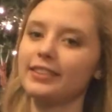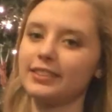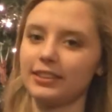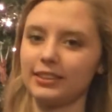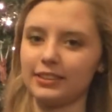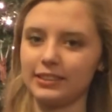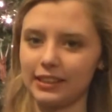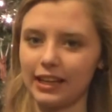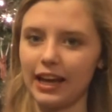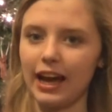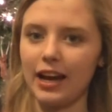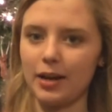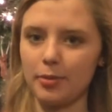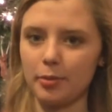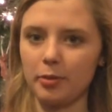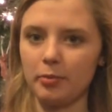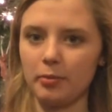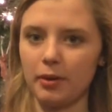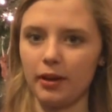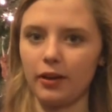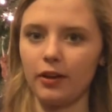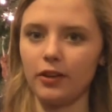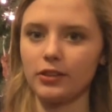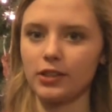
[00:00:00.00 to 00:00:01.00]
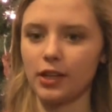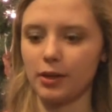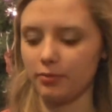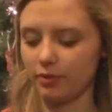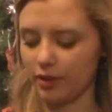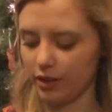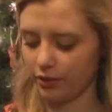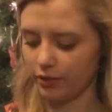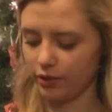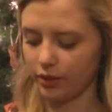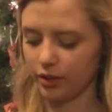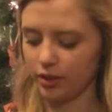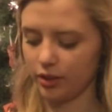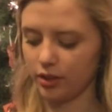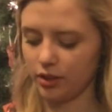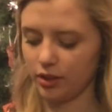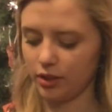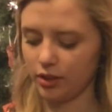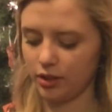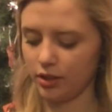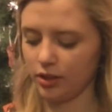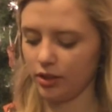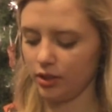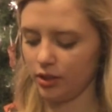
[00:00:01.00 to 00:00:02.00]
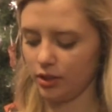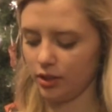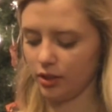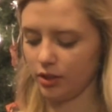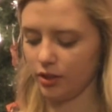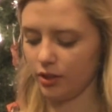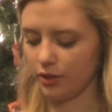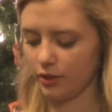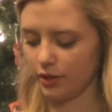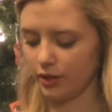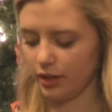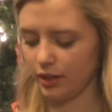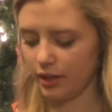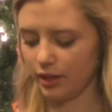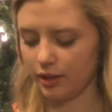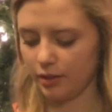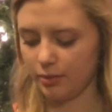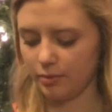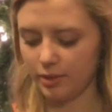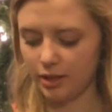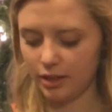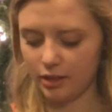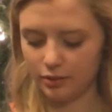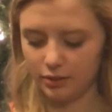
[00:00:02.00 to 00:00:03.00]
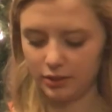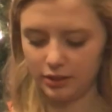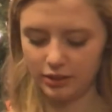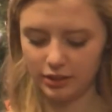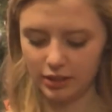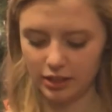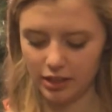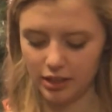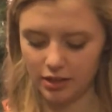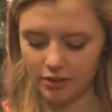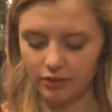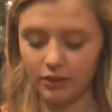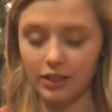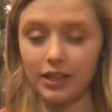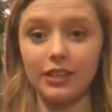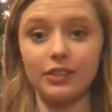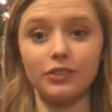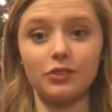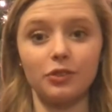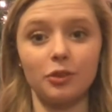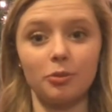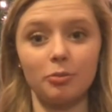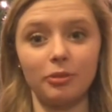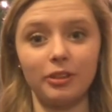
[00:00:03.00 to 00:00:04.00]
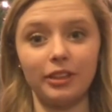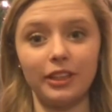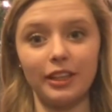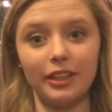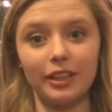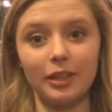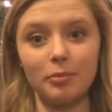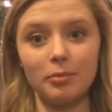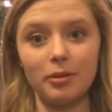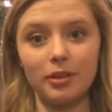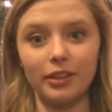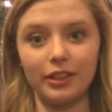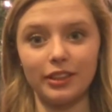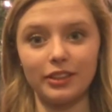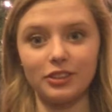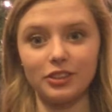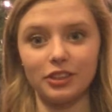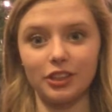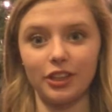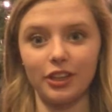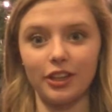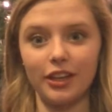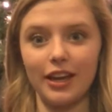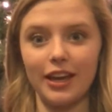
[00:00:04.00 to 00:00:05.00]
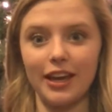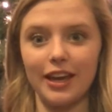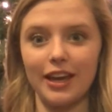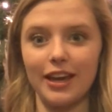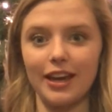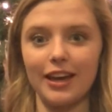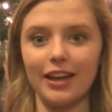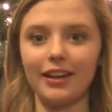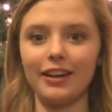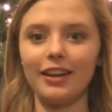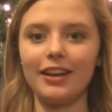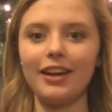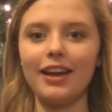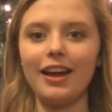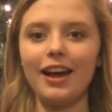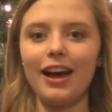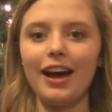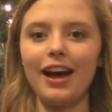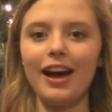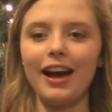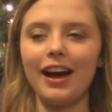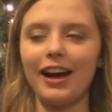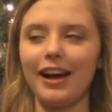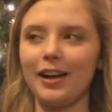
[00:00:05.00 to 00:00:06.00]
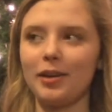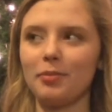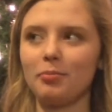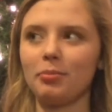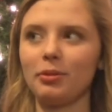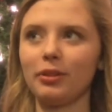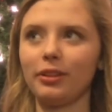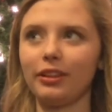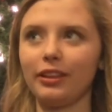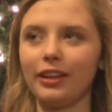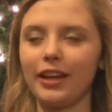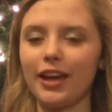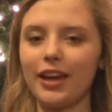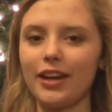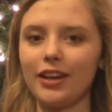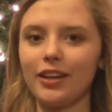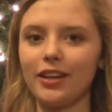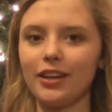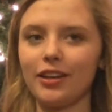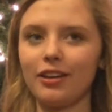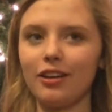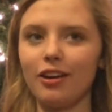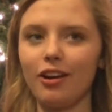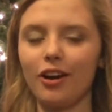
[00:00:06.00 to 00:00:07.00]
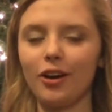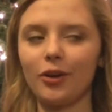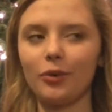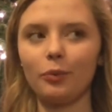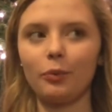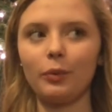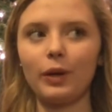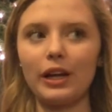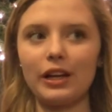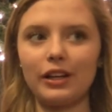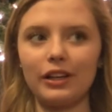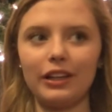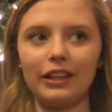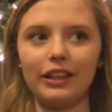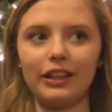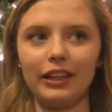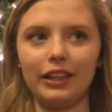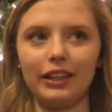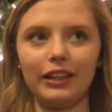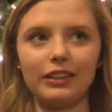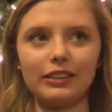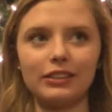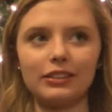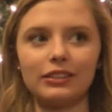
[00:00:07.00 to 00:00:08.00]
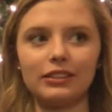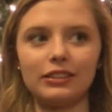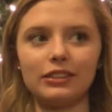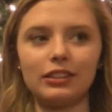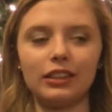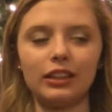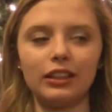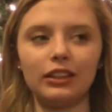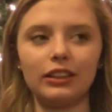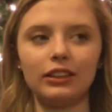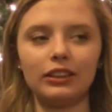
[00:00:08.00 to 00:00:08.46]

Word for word: This has got to be my all-time favorite clothing item that I received. It's from Lilly Pulitzer and I'm planning on wearing this.